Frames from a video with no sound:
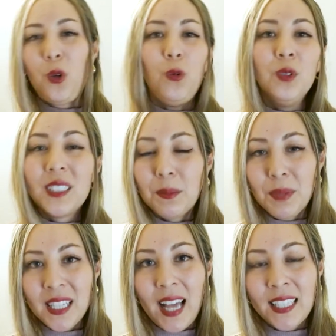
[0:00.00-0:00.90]
when
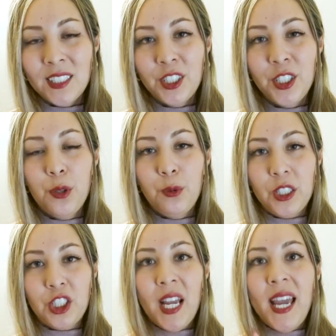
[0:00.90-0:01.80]
somebody lies to you,
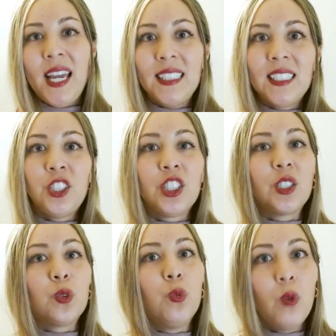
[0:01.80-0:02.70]
which isn't
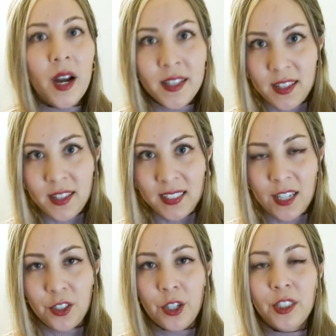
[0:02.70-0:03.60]
just one thing
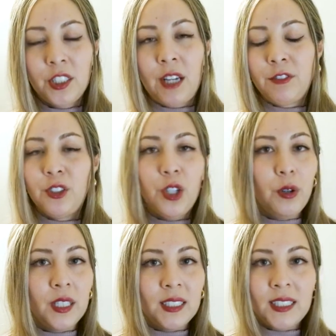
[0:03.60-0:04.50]
that you notice, you have to
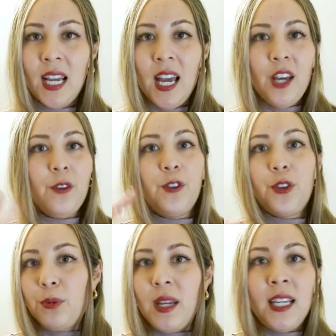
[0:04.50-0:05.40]
notice
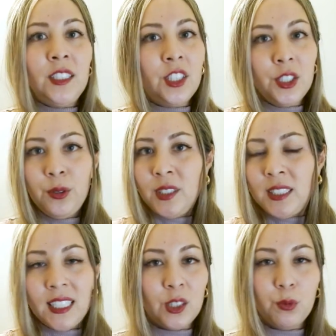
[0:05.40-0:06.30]
3 to
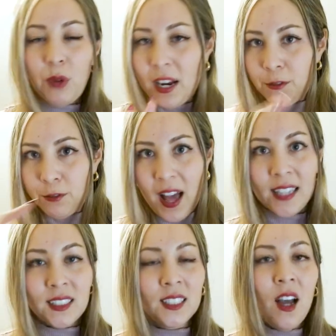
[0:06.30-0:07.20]
6 red
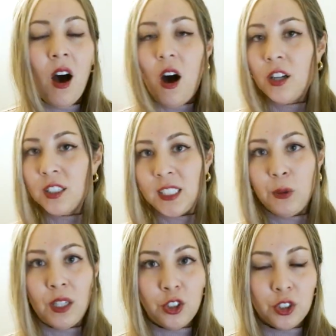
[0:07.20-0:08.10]
flags all
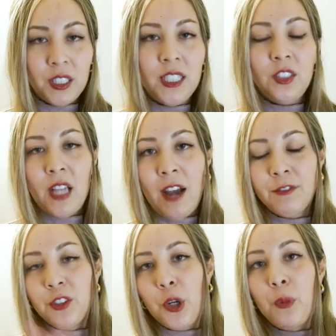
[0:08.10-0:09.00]
sequentially, and you have
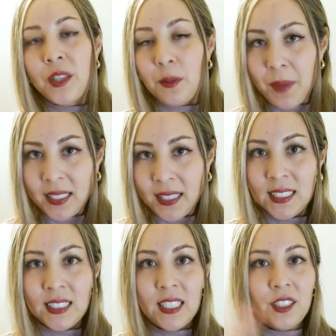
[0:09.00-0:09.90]
to know what their base
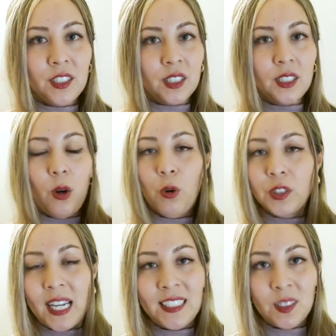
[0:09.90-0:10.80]
is, and there's a whole
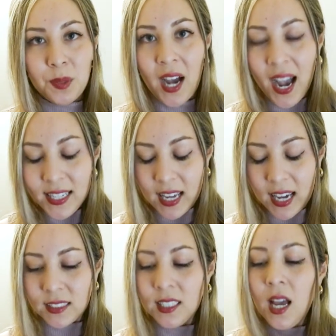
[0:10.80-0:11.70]
science behind
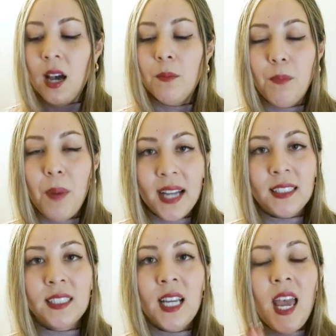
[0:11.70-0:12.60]
that.
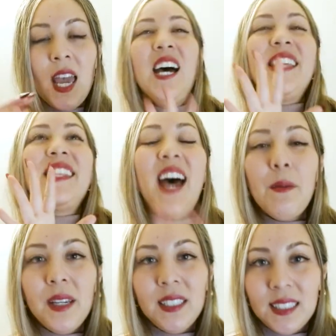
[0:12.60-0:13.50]
But
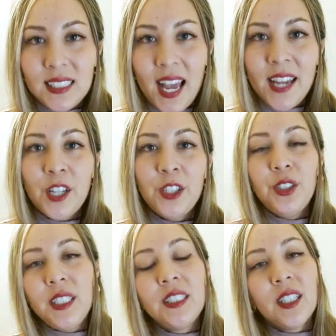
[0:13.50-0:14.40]
that being said, you need to